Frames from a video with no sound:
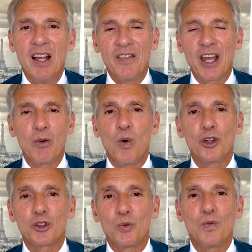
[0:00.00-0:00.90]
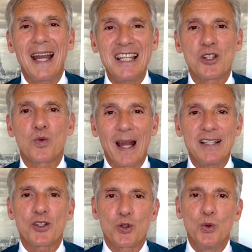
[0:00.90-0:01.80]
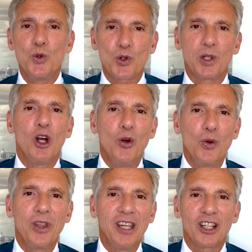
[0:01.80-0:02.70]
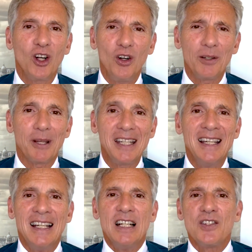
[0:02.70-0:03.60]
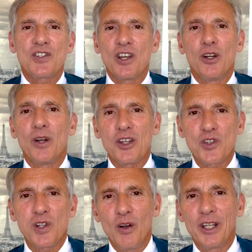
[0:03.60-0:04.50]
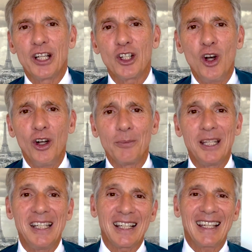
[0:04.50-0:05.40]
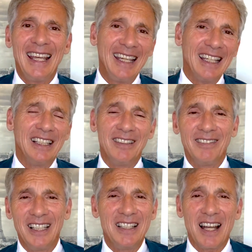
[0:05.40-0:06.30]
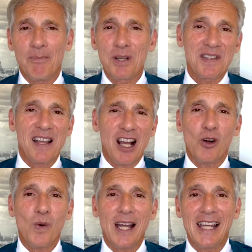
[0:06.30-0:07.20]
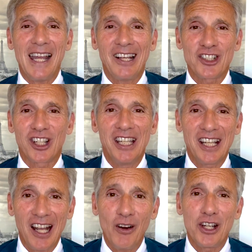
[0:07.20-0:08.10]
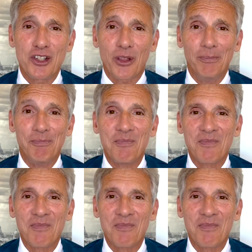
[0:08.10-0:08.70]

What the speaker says: They want to raise rates to slow the economy. So a slowing economy can, in a bizarre way, actually encourage them.